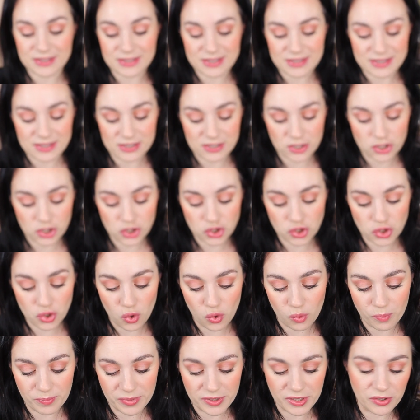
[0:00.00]
This is
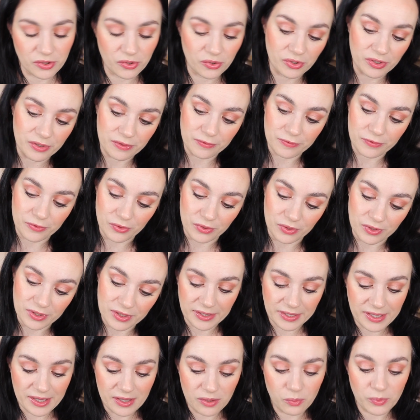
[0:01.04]
so beautiful.
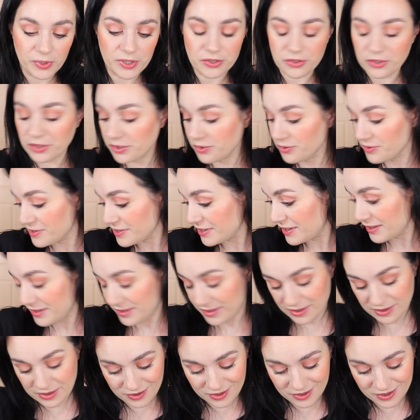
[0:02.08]
Can't wait to use it.
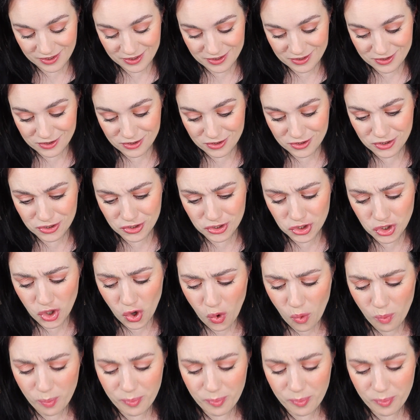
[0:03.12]
It's so